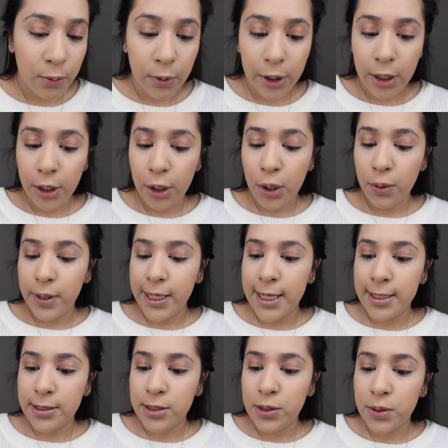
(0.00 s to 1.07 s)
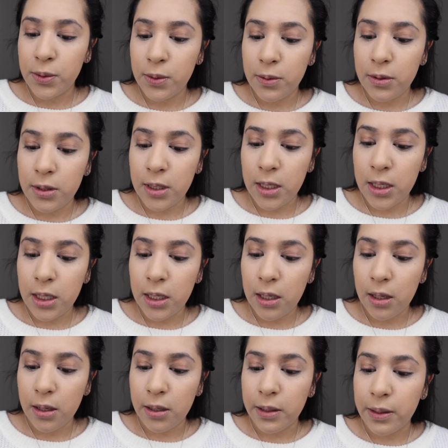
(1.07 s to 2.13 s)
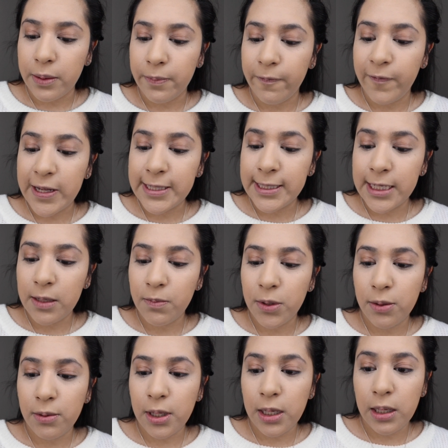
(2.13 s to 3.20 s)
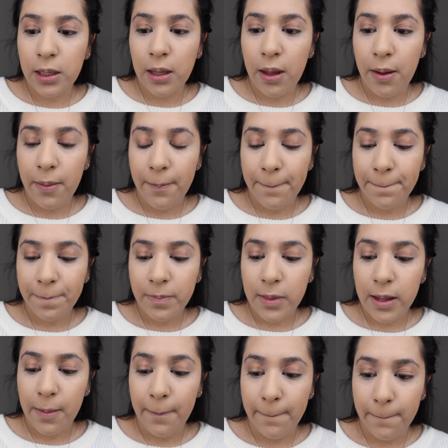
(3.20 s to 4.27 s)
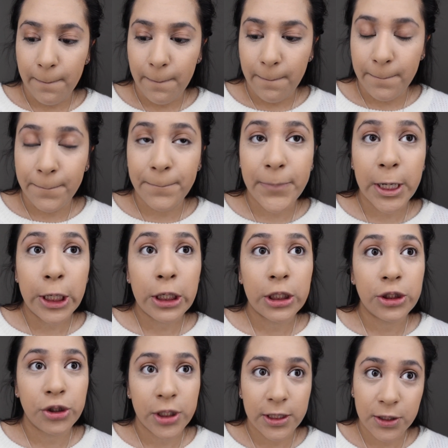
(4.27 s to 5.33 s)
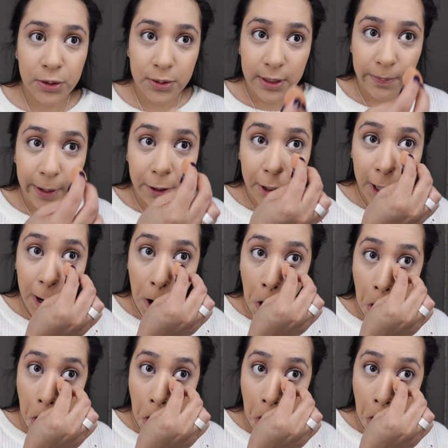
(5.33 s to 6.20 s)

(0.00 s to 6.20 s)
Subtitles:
We're gonna go into the Fenty Beauty Butter Translucent Powder